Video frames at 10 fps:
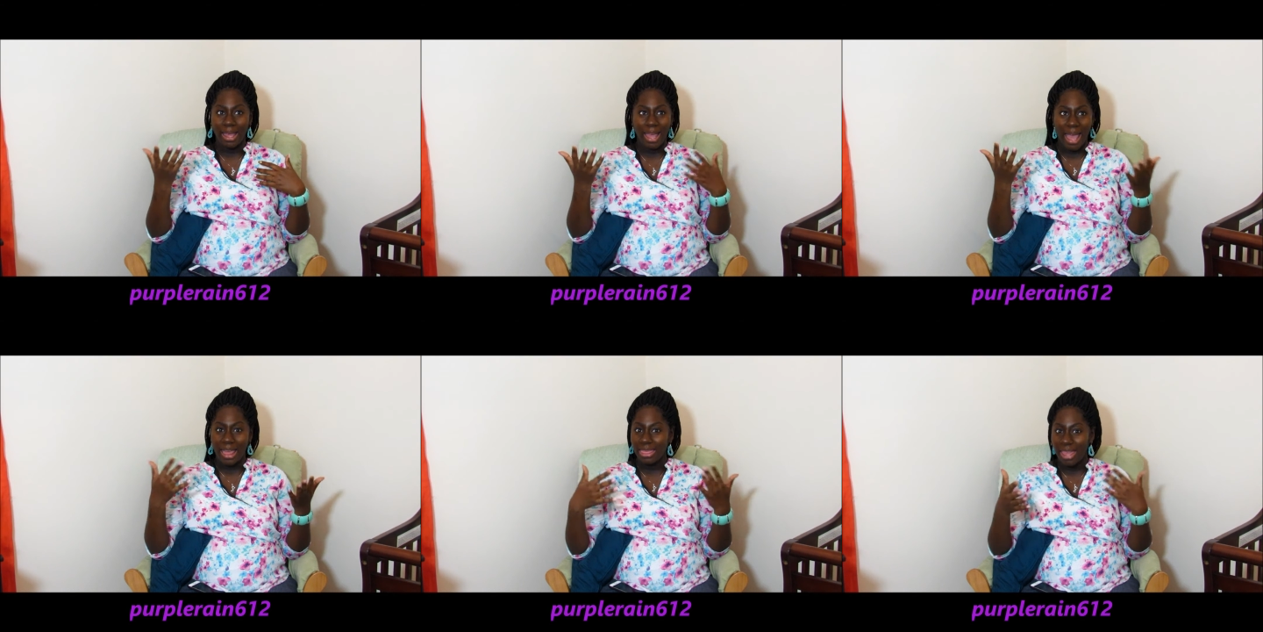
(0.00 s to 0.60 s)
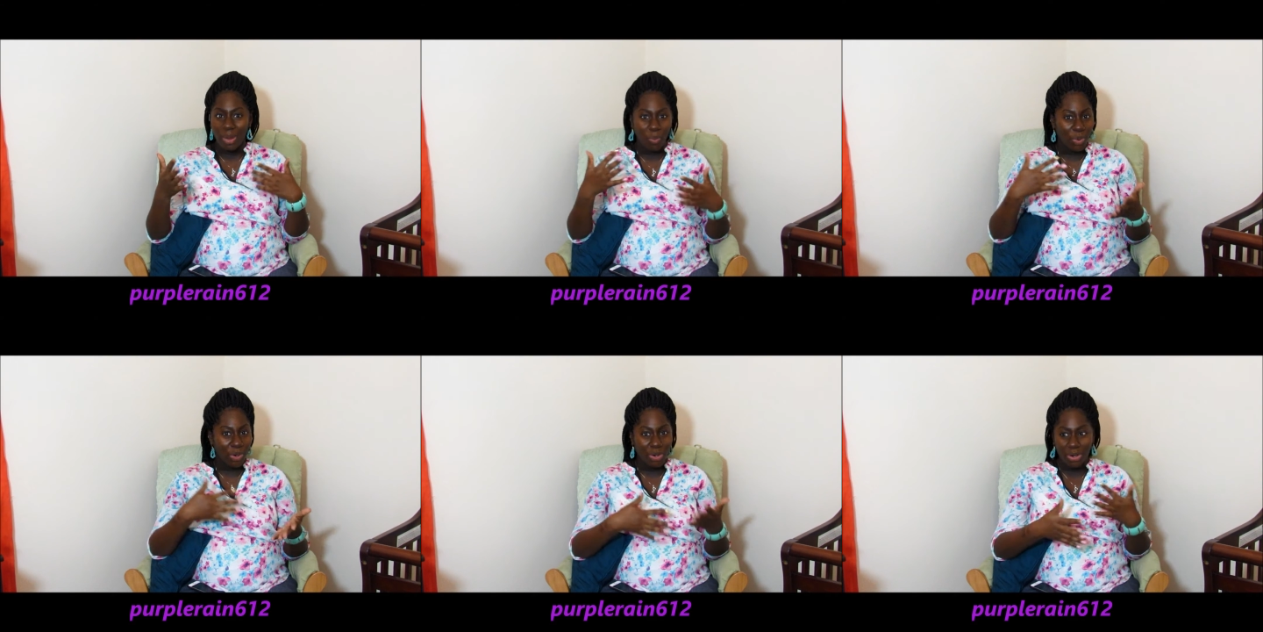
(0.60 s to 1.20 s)
I think
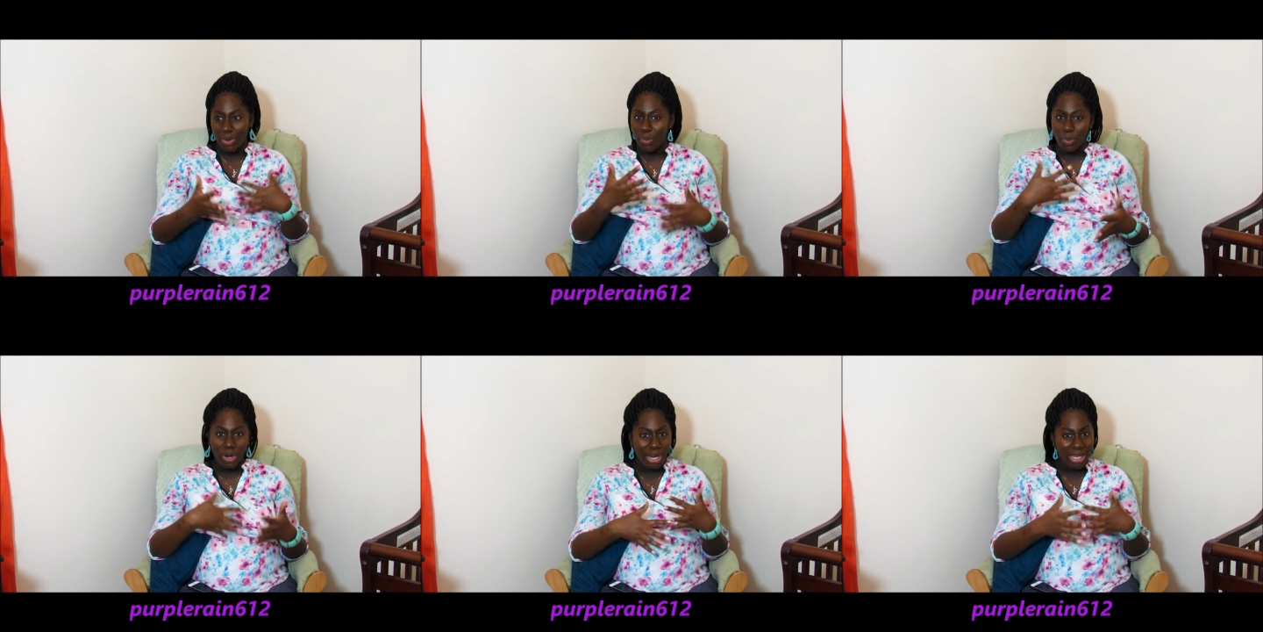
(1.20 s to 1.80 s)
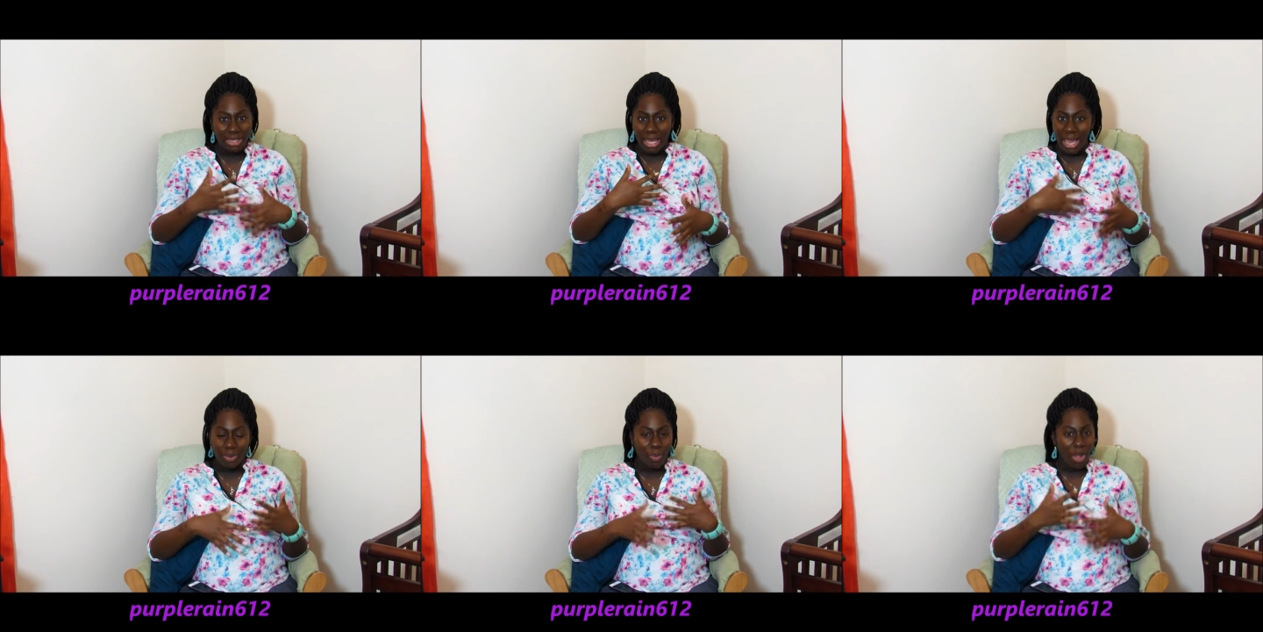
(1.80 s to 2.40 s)
we're in
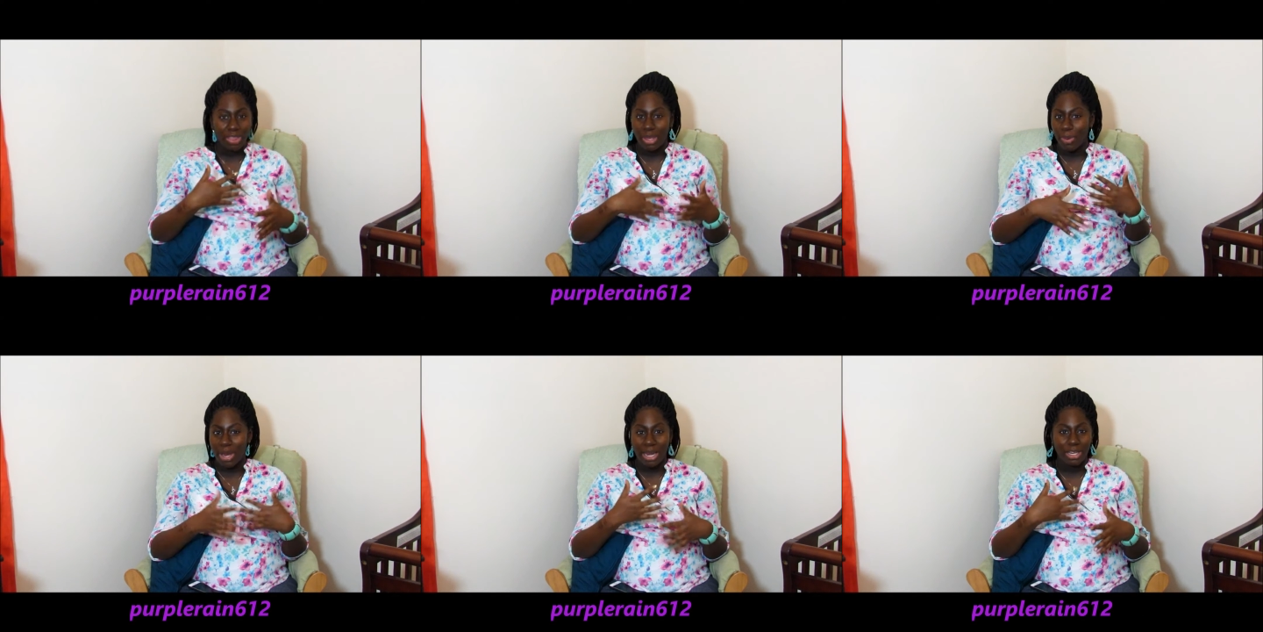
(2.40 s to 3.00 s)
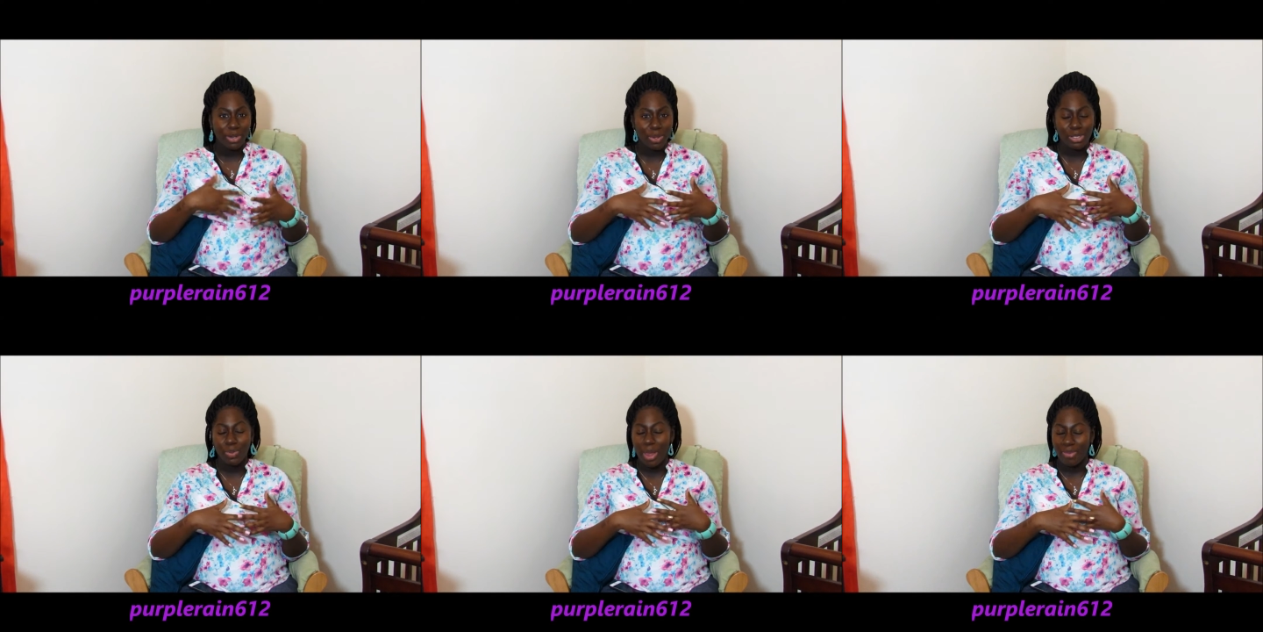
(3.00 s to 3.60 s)
line. The only thing we got to do
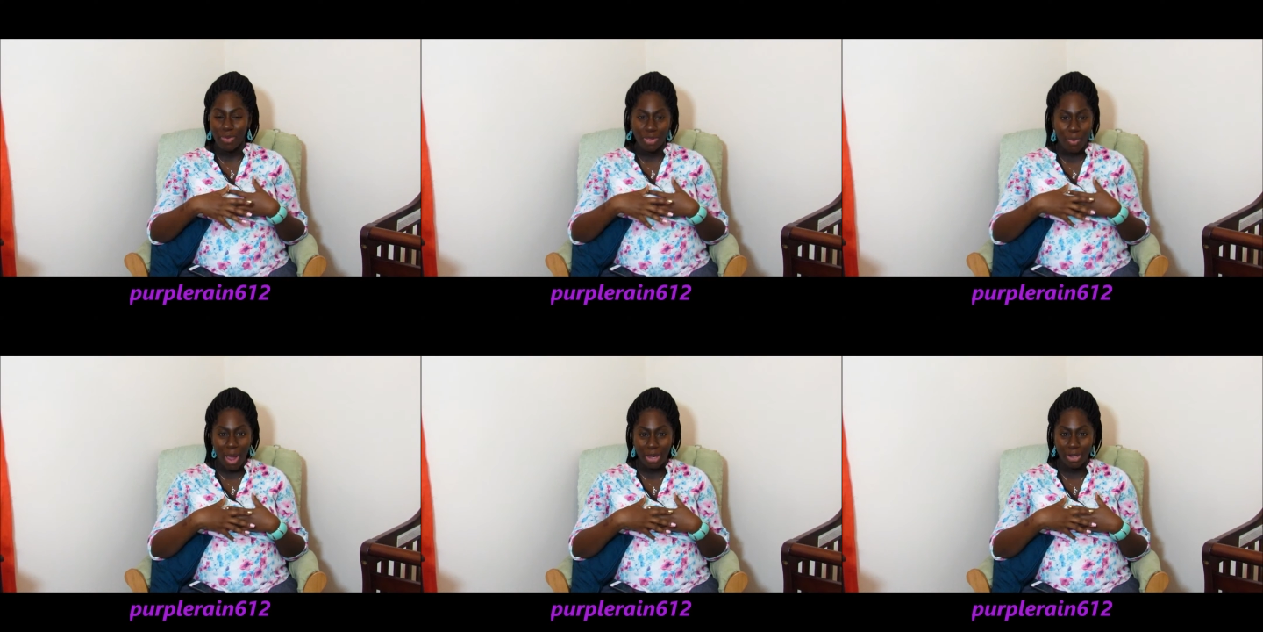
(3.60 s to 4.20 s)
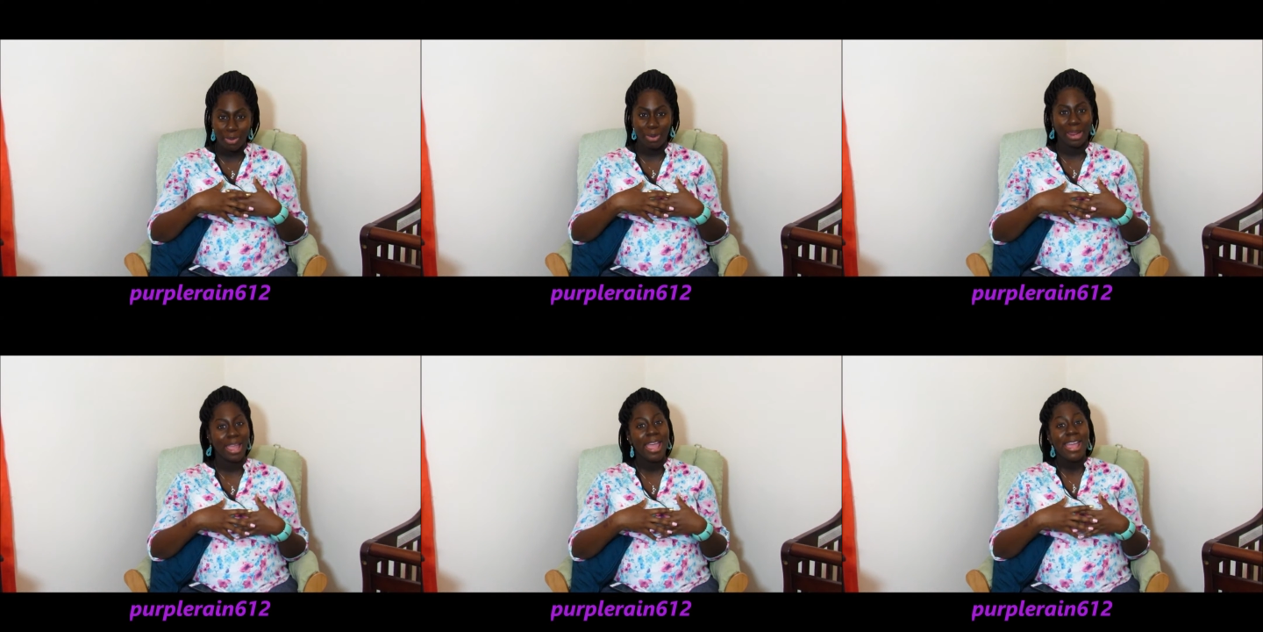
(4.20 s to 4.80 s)
is wait for the water to break.